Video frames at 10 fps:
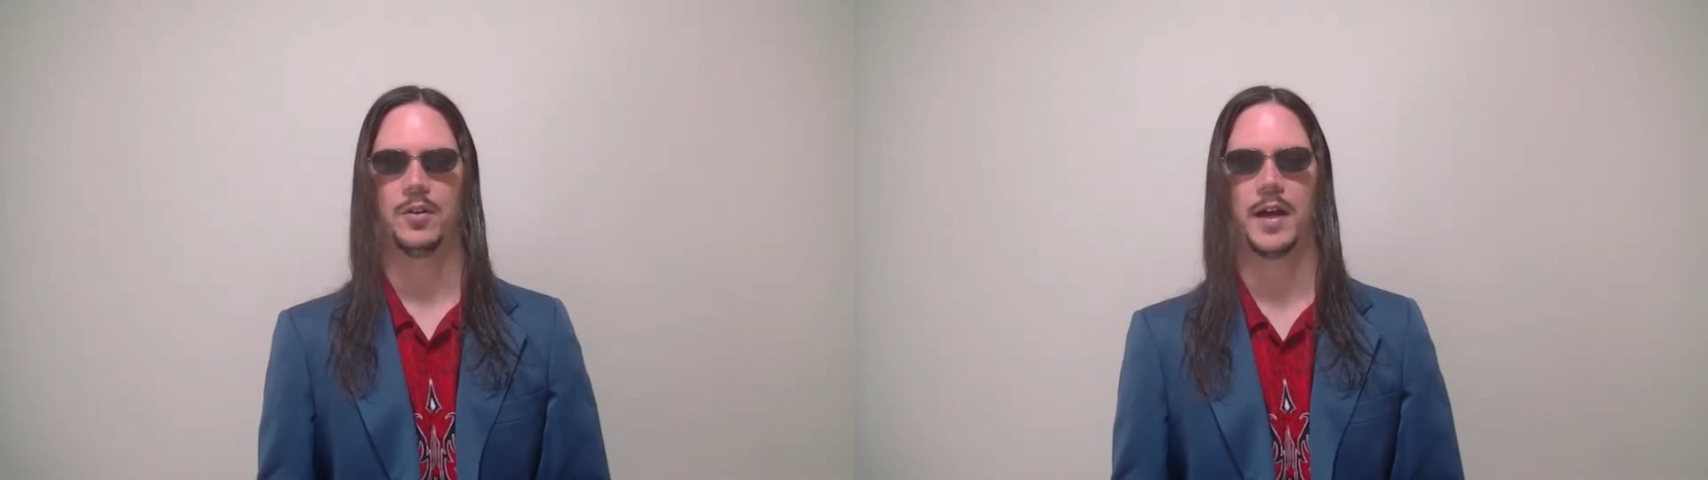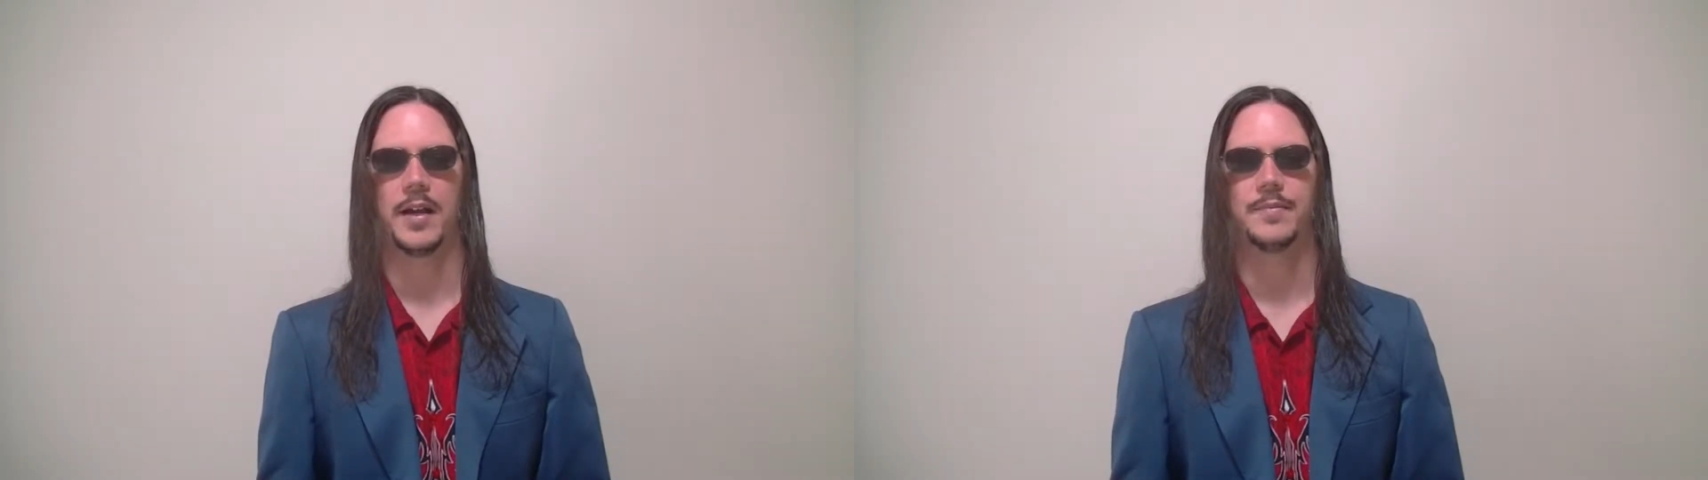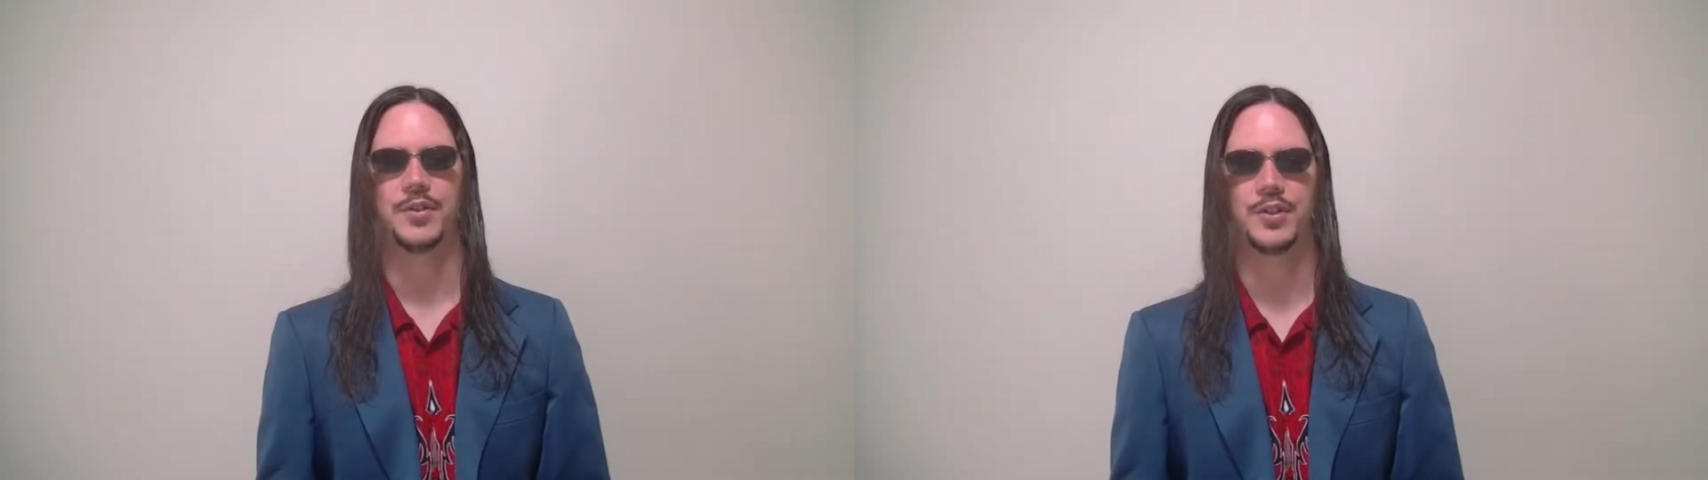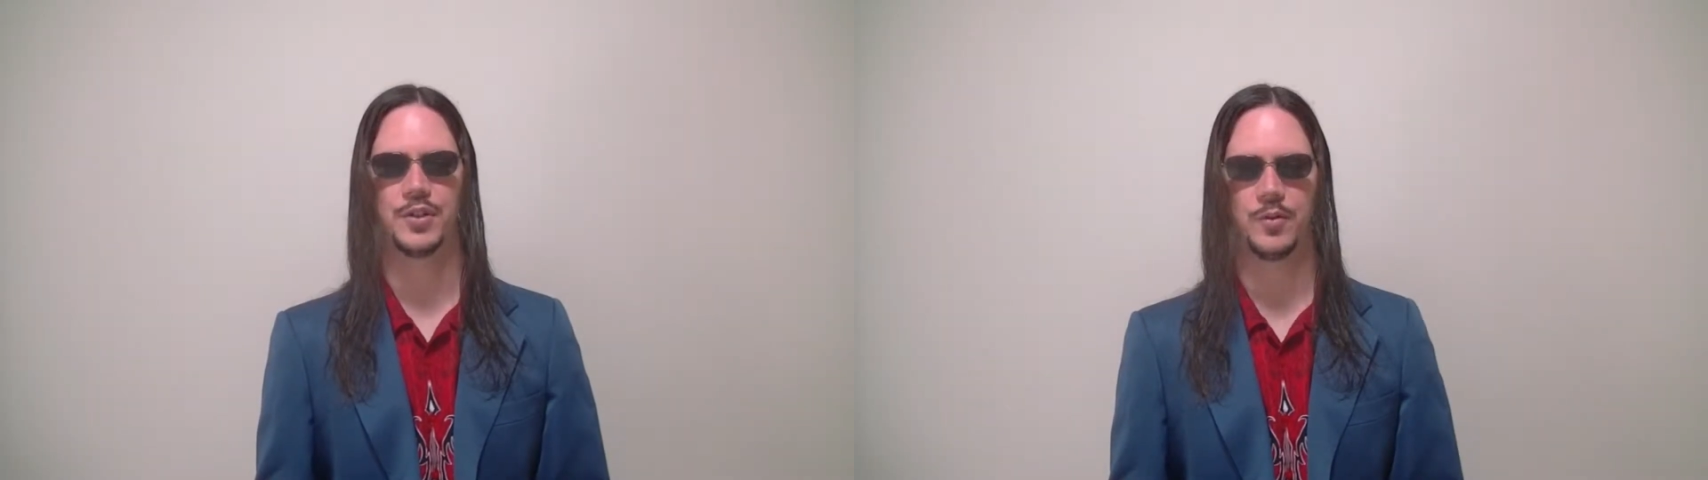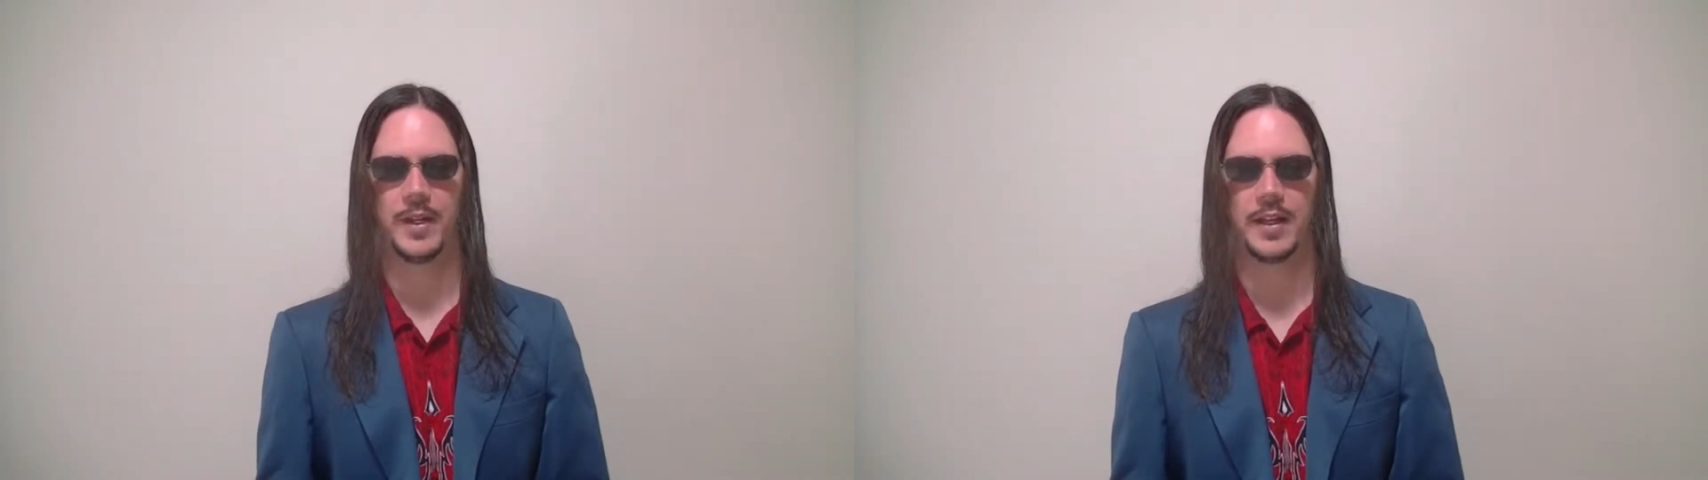I'm
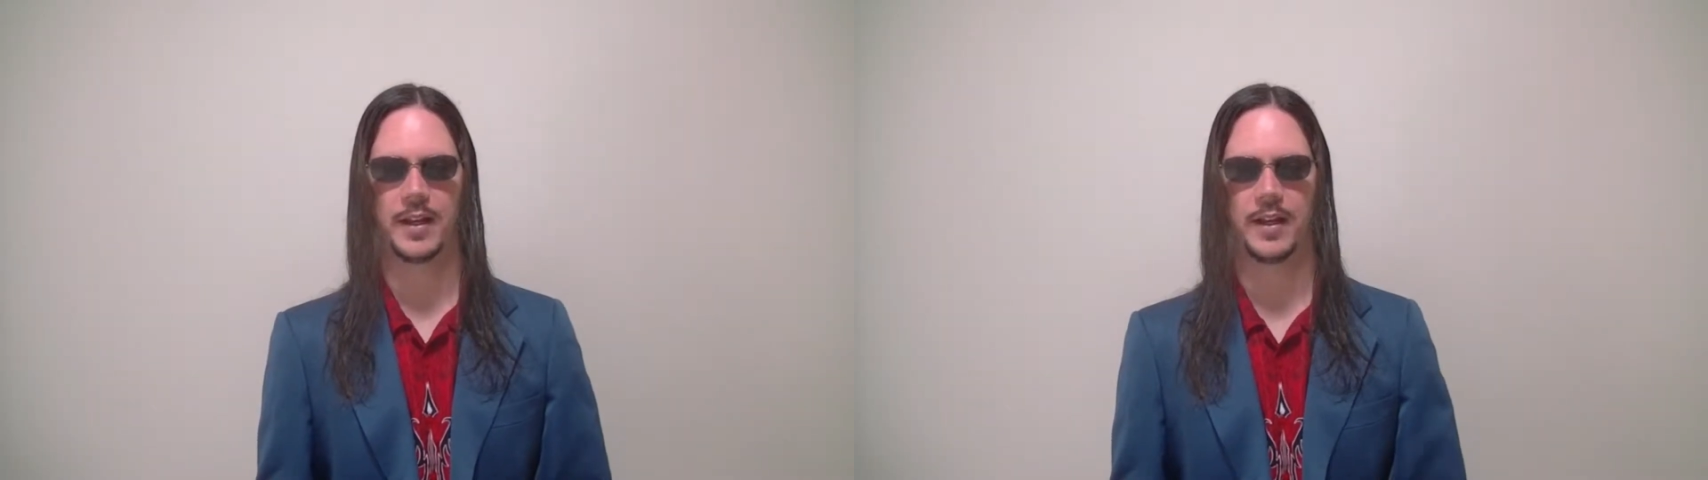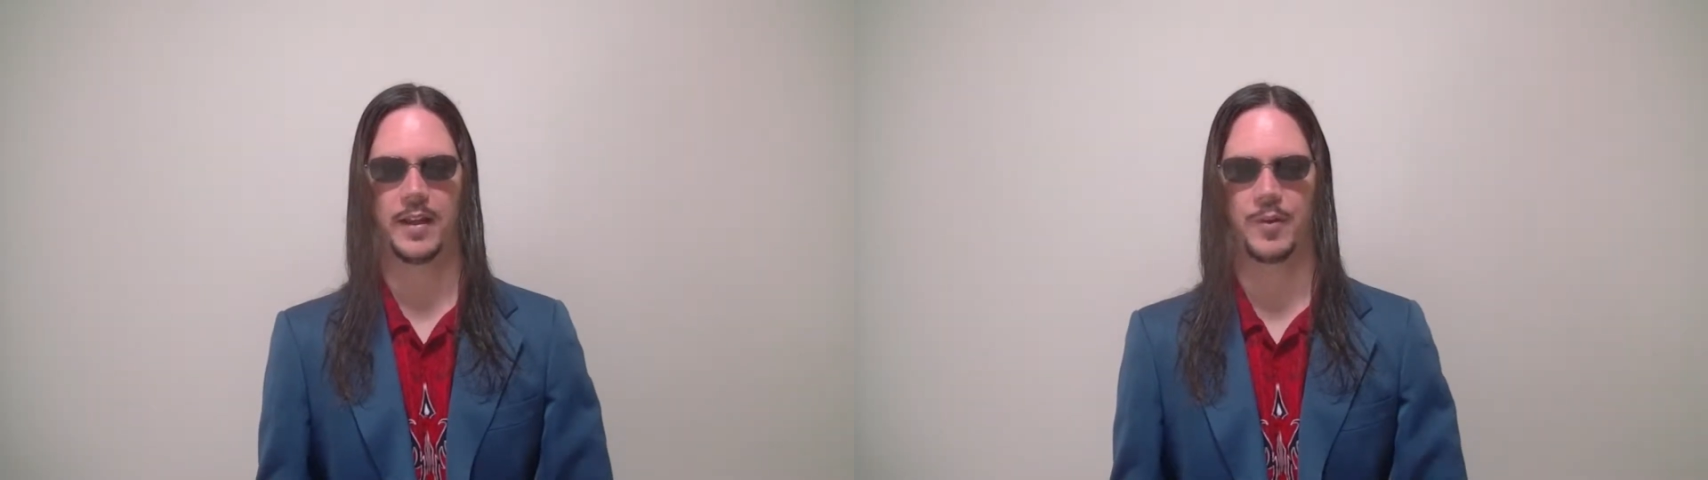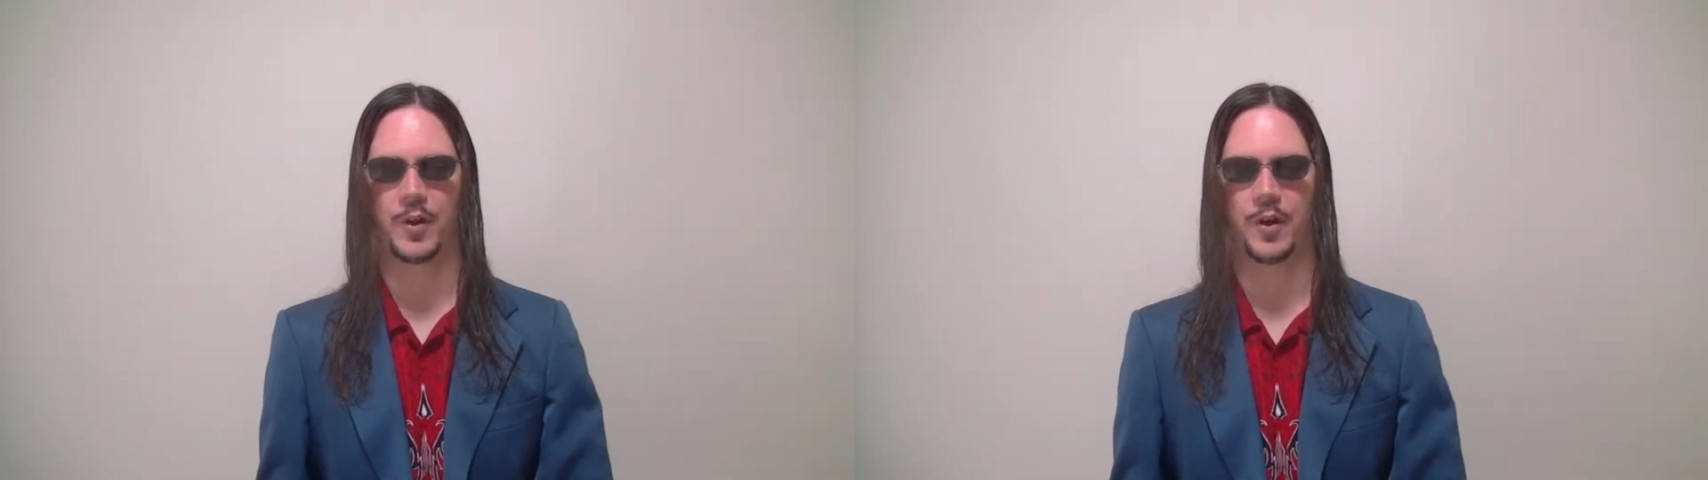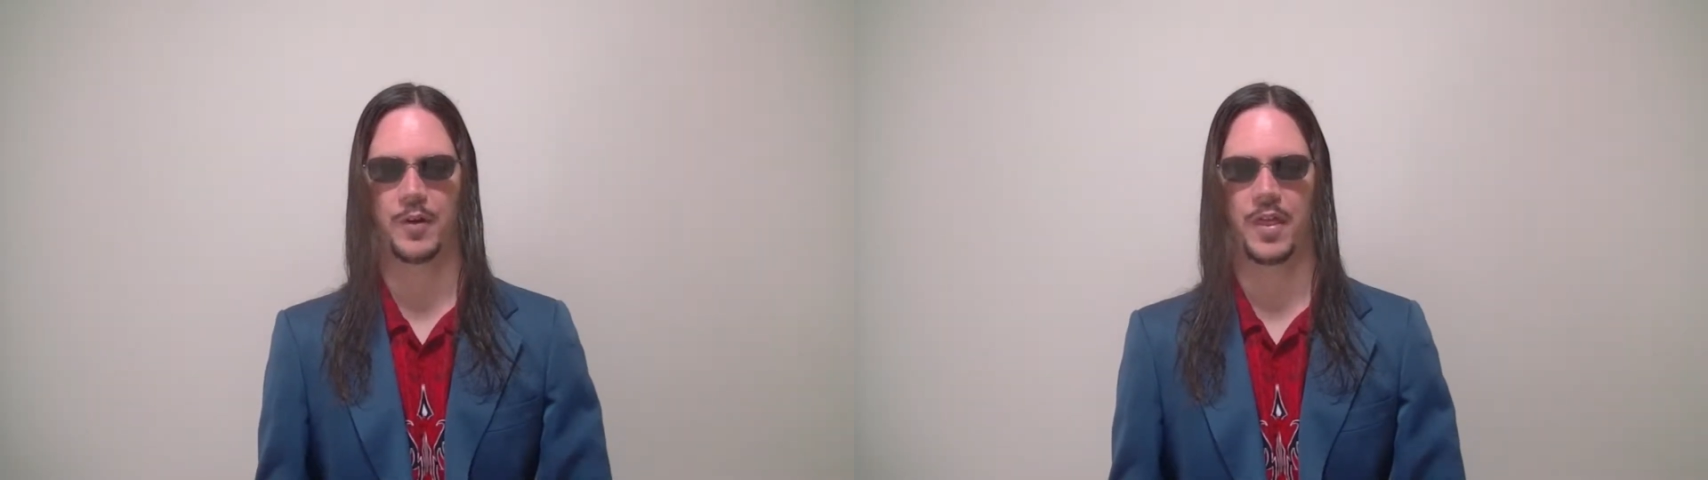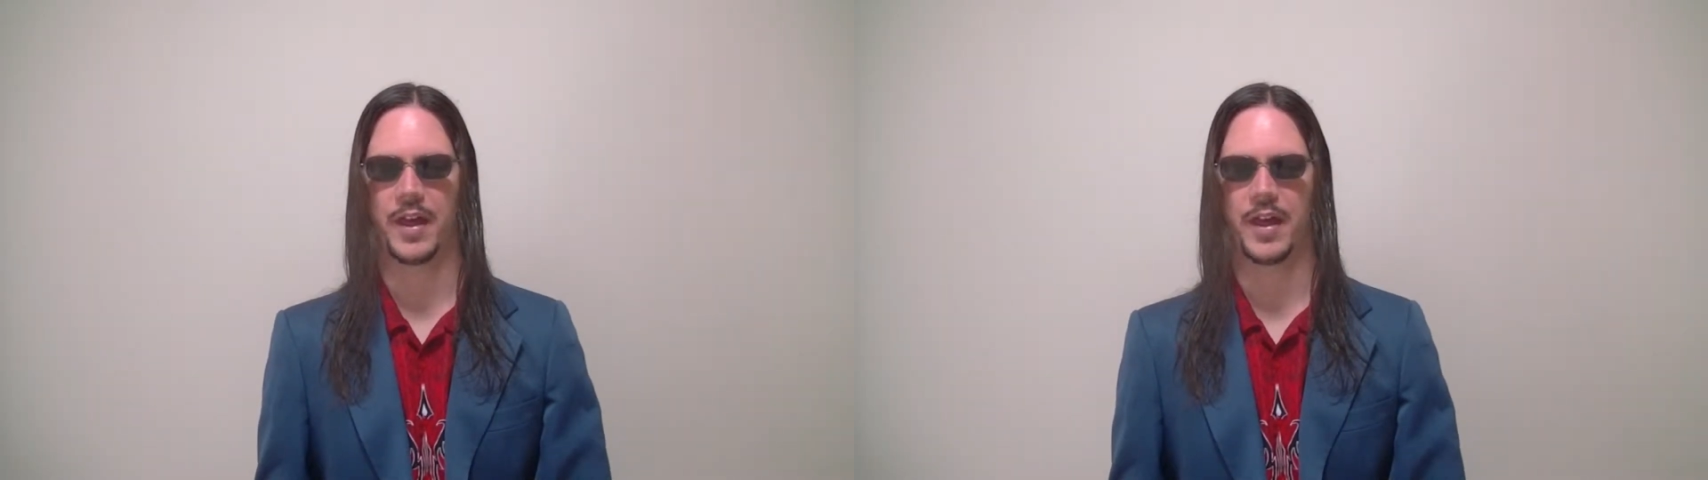Shumi Nagaremono,